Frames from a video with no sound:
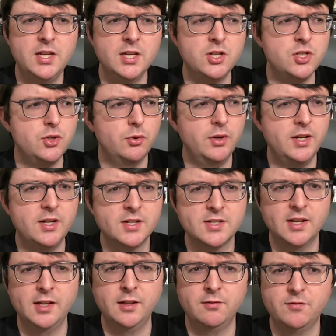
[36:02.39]
enjoyed a
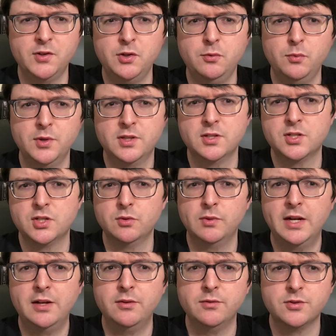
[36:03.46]
silent film with a
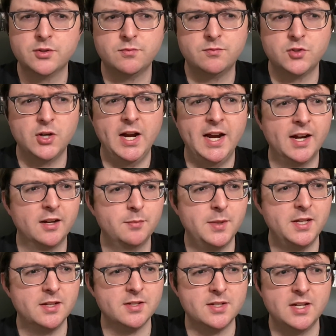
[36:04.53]
surround track
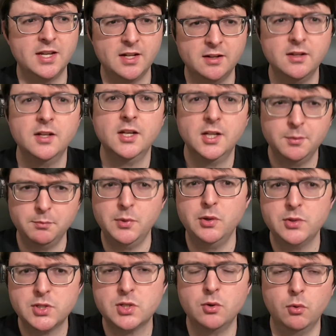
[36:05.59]
because again,
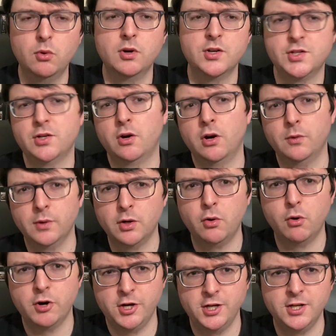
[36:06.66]
most scores are
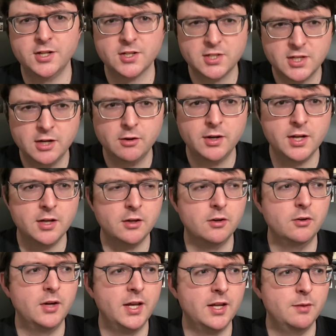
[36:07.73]
recorded in
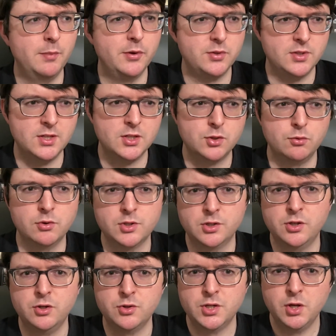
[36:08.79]
stereo and most of these scores are
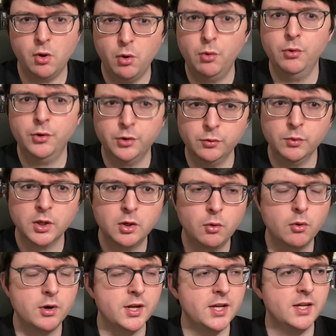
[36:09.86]
usually older
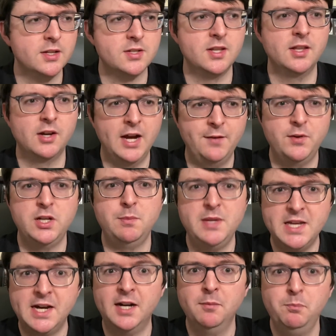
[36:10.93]
recordings and they're having to
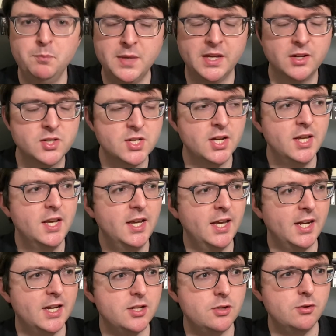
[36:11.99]
be upmixed.
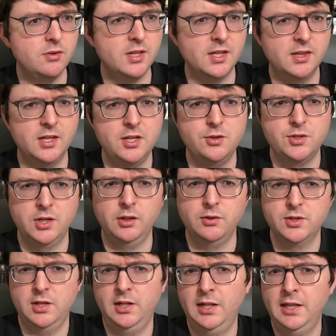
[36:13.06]
And I do think they usually
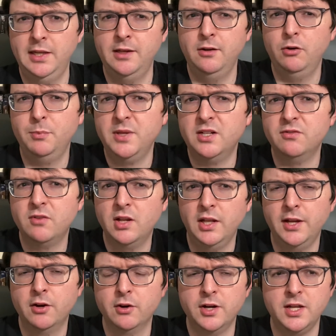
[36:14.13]
lose a little bit of
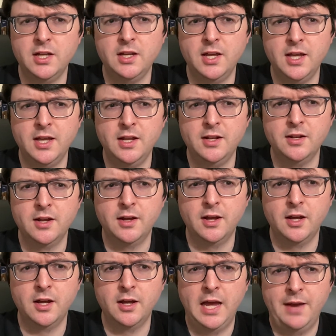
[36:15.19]
clarity in
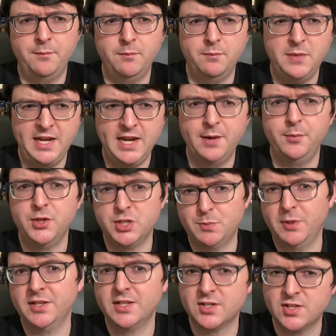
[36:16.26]
uh, have, being able to
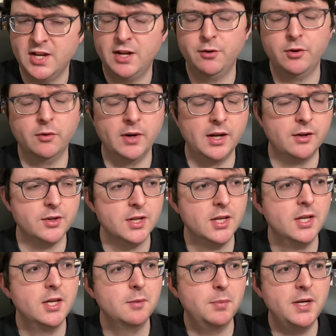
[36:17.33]
spread the sound around.
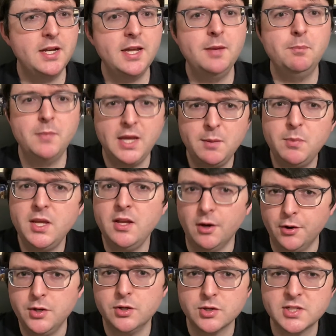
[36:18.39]
But it may be
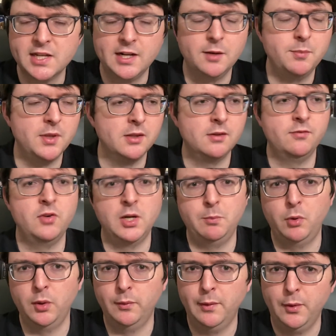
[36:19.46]
on your setup that the
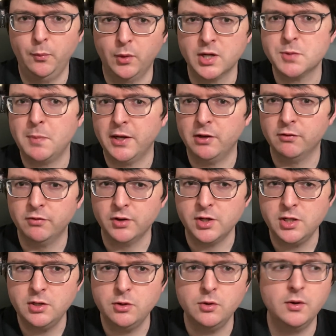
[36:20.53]
5.1 works better for
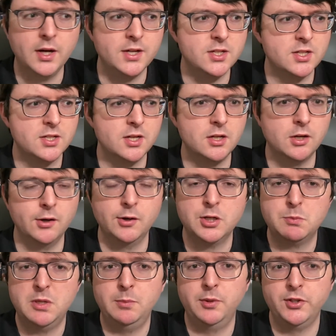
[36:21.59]
you. I just
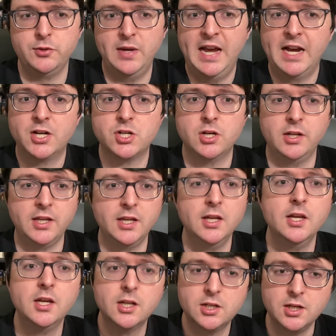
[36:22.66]
encourage people to actually
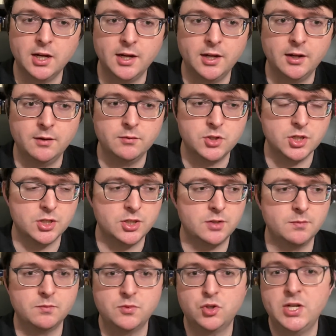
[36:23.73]
uh, just
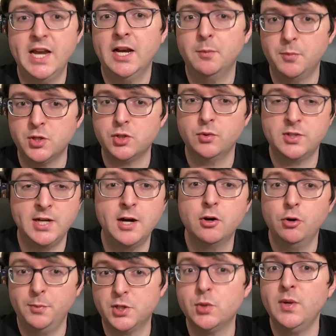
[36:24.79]
check but
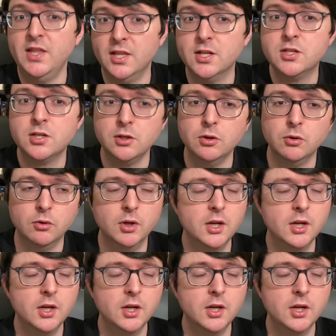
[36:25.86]
toggle between the two